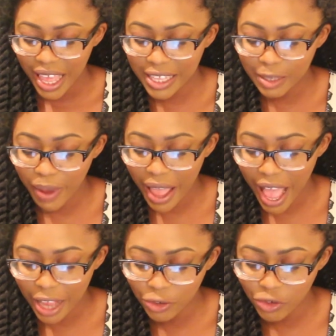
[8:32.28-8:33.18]
is by
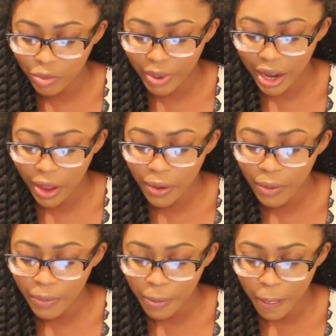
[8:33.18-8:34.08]
Andrew
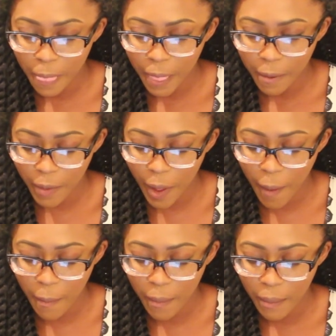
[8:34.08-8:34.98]
Bello.
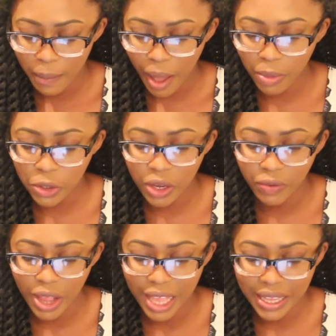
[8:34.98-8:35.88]
I'm not sure
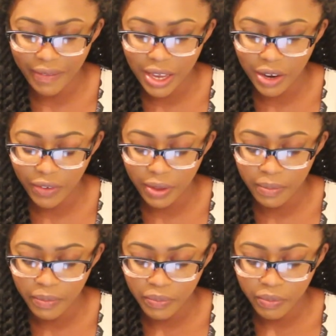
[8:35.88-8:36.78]
if you guys have heard of
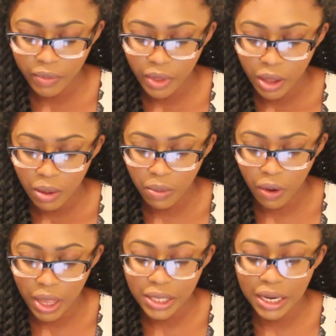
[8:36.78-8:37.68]
him,
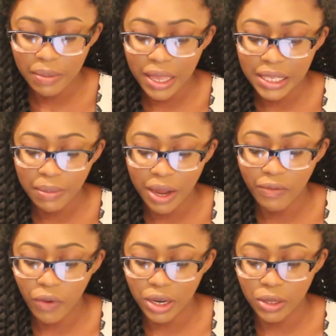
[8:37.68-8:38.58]
but he's an amazing man
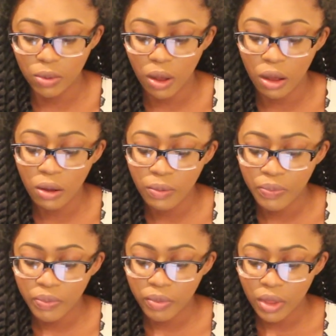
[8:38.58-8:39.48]
of God as well,
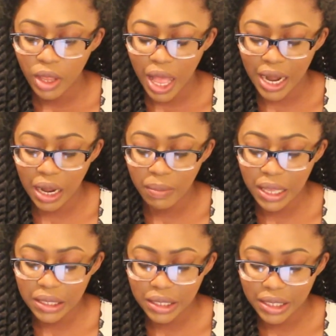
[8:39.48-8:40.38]
and an
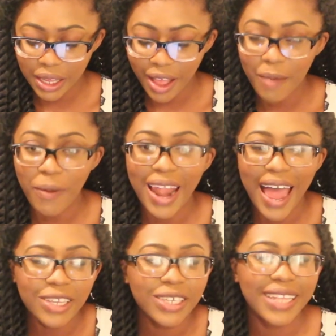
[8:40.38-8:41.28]
amazing singer. But
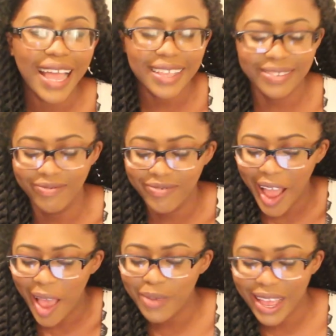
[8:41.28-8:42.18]
I just like his
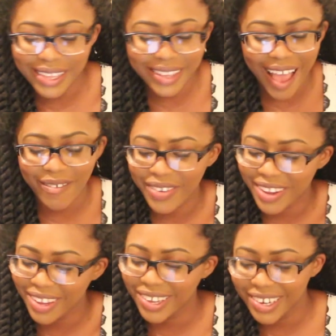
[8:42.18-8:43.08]
vibe, like his
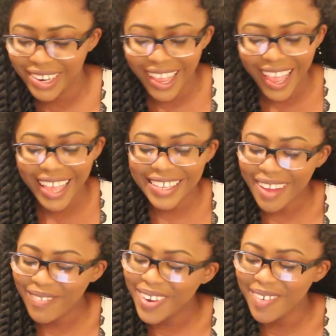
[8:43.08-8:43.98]
African
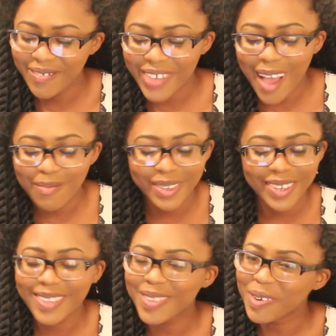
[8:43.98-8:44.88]
vibe is
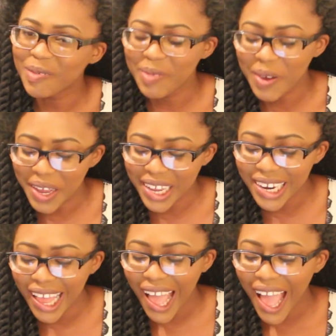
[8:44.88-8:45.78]
just so on
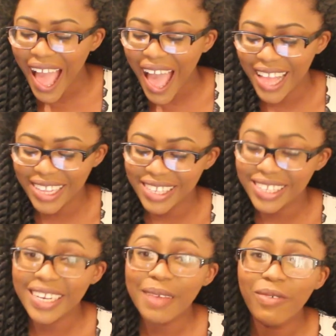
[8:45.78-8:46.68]
point. And
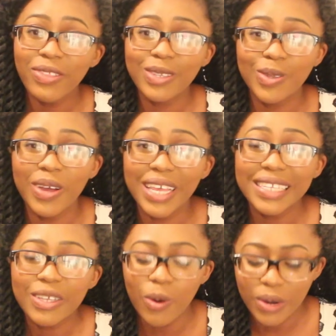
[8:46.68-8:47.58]
the name of the song
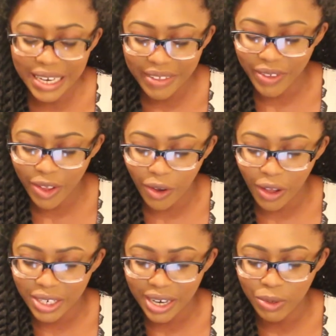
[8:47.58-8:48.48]
is called Living
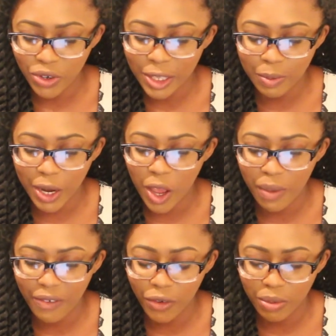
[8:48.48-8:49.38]
God. I'm trying to play it
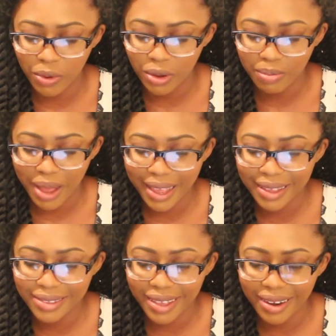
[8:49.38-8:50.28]
on my phone, but my
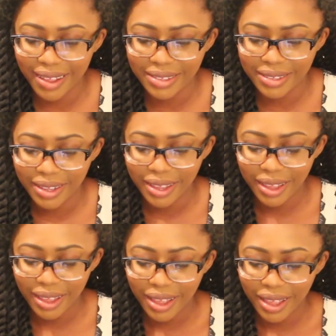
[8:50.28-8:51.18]
internet
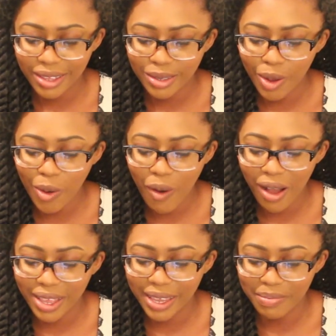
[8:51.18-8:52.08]
is not
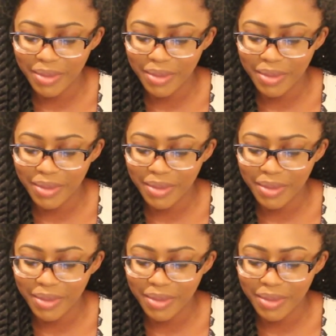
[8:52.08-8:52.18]
working,